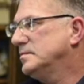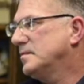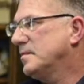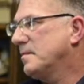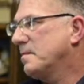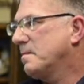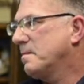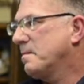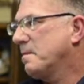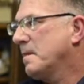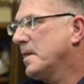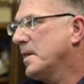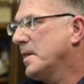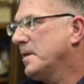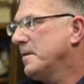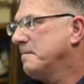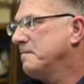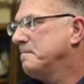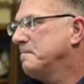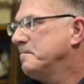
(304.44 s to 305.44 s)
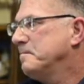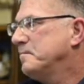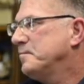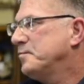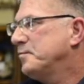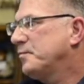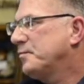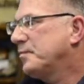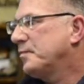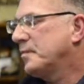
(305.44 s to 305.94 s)

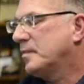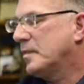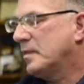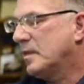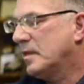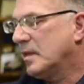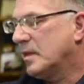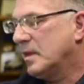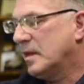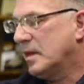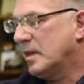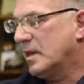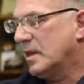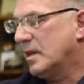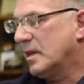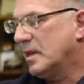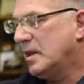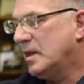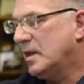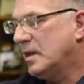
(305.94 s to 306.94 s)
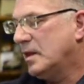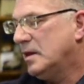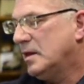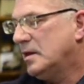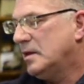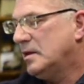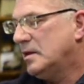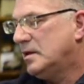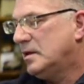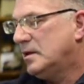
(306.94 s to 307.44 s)

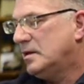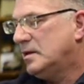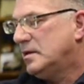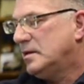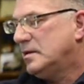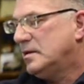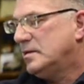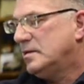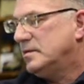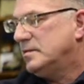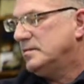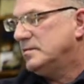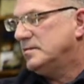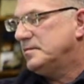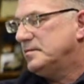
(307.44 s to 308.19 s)
The person shown says nothing.